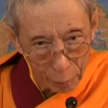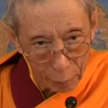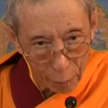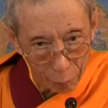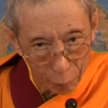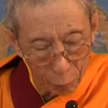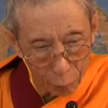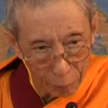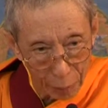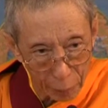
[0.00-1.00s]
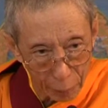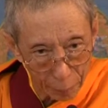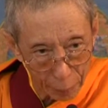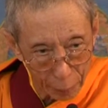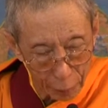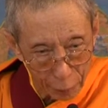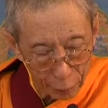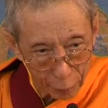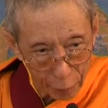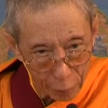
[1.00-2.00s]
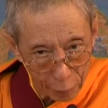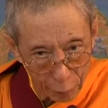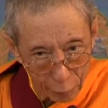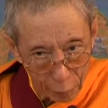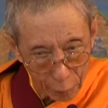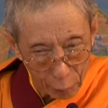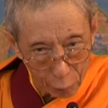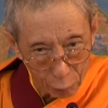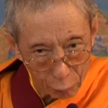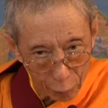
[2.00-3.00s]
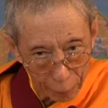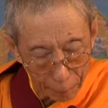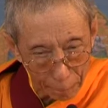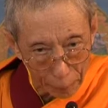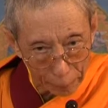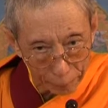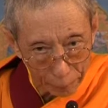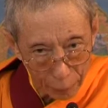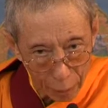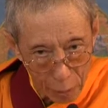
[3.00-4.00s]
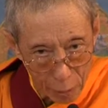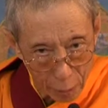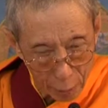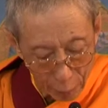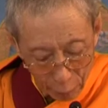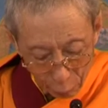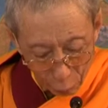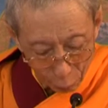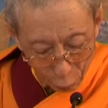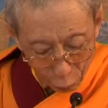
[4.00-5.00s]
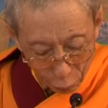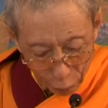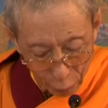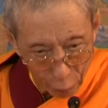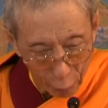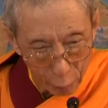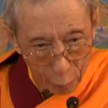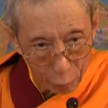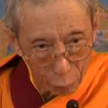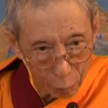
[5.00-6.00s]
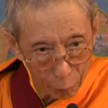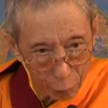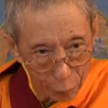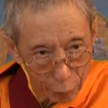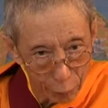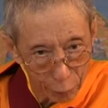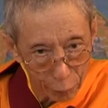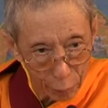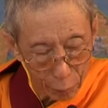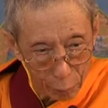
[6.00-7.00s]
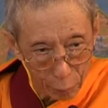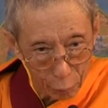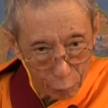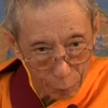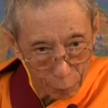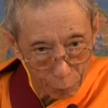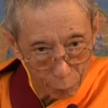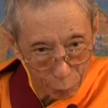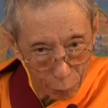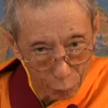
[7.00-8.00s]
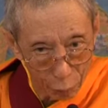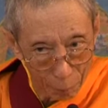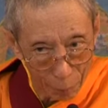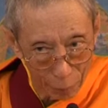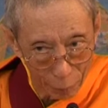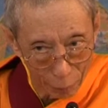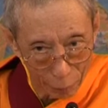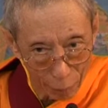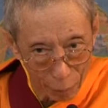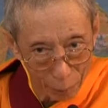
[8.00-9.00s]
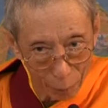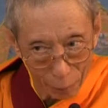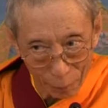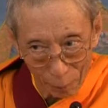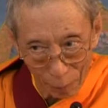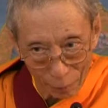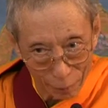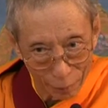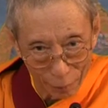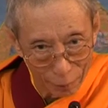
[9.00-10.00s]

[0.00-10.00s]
Therefore, Milarepa said to the hunter Gombotoji, your body is human's body, your mind is animal's mind.